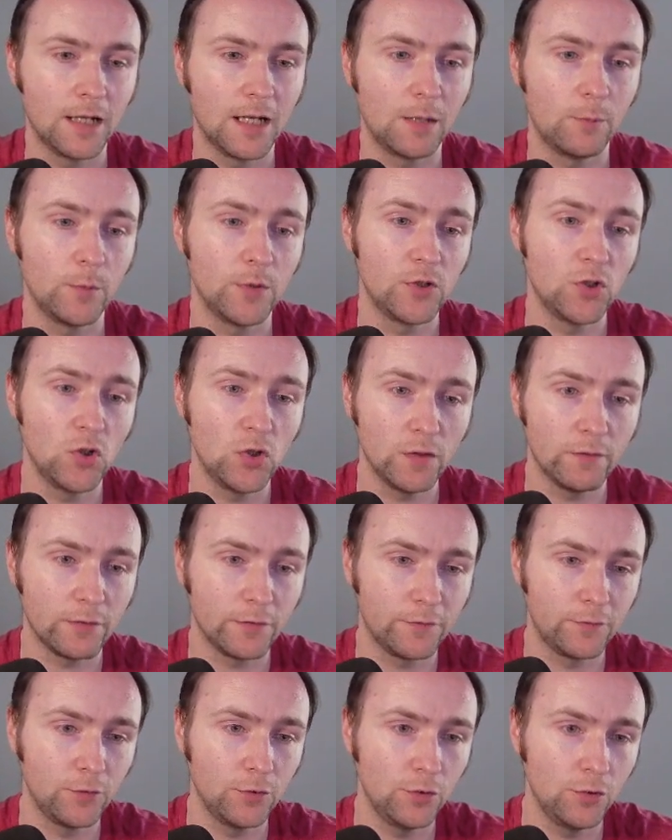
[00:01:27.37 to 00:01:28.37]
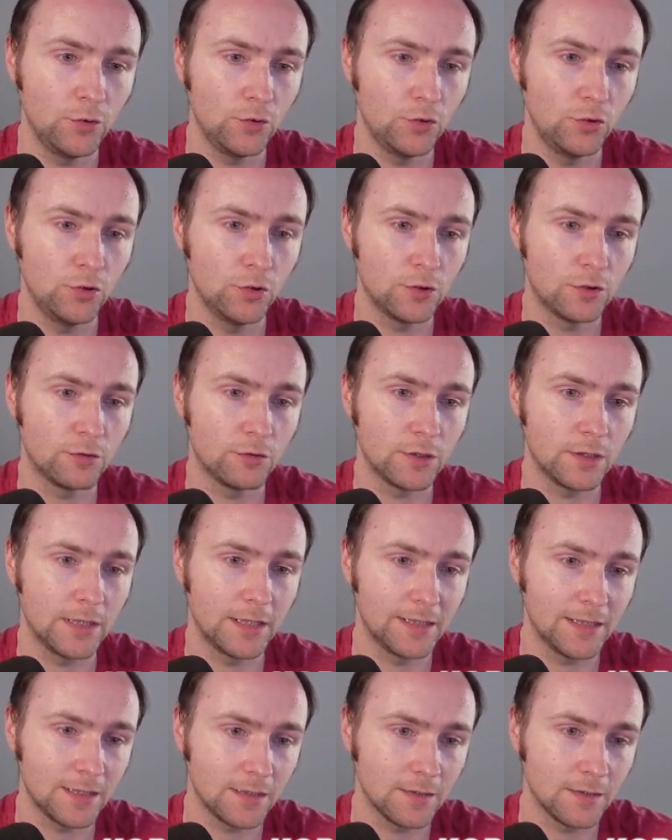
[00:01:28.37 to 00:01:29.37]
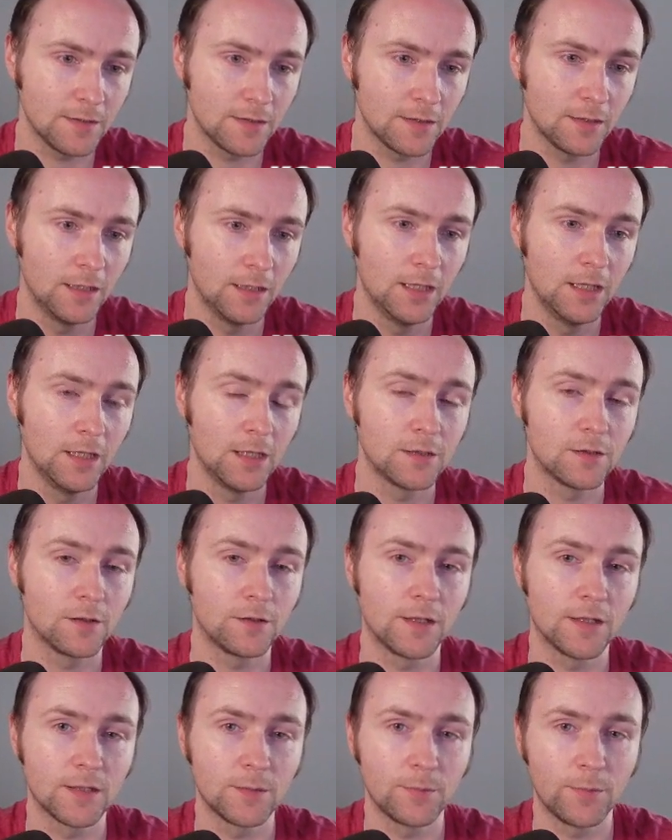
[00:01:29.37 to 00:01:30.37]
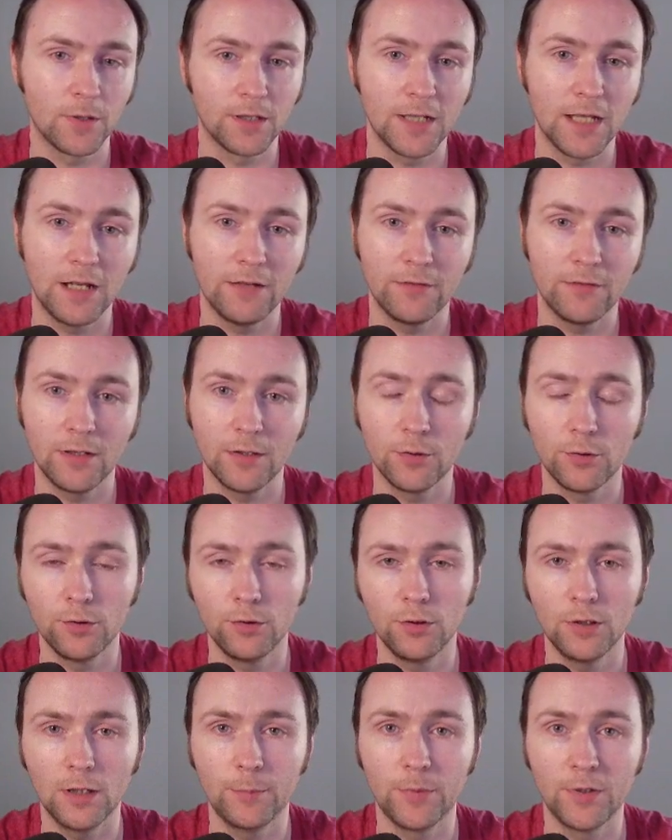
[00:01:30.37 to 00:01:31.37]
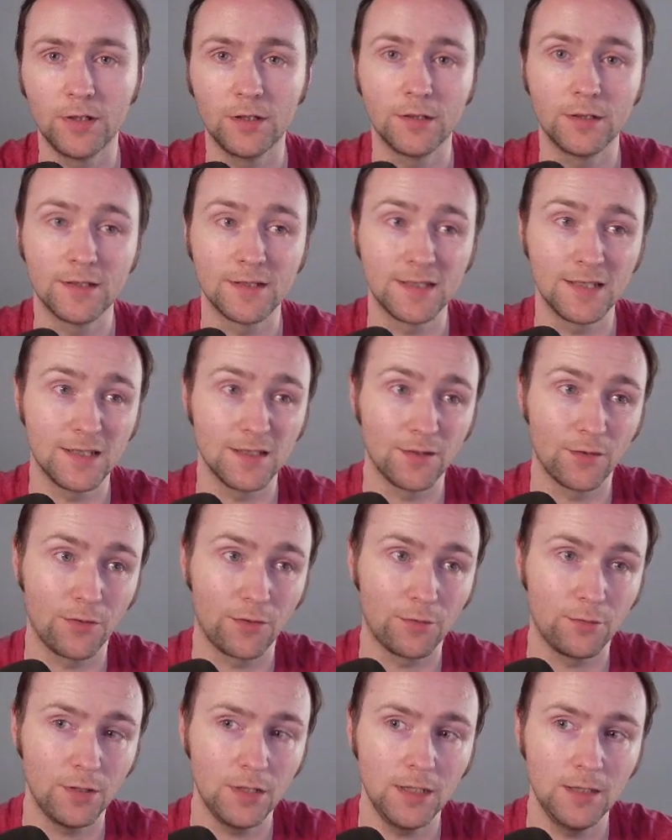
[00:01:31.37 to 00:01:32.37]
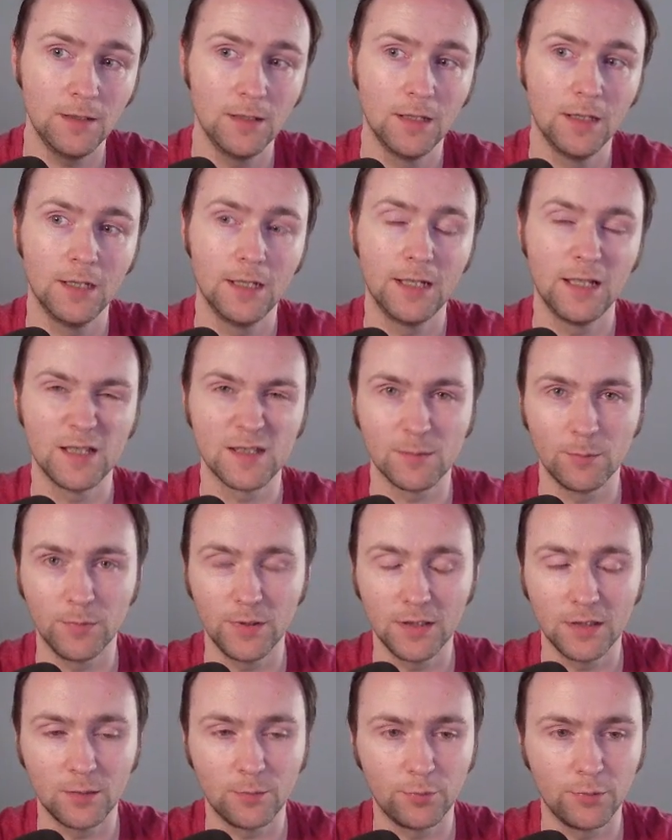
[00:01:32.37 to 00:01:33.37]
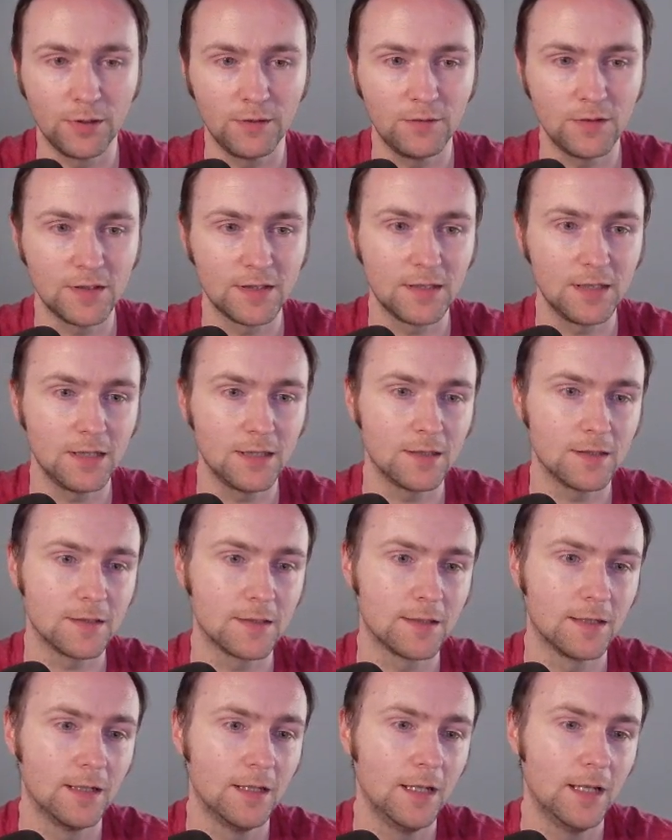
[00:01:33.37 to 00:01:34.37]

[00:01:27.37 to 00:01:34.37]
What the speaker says: We do have a few new additions, such as Bargava, who appeared in season 3, hasn't been in the previous seasons.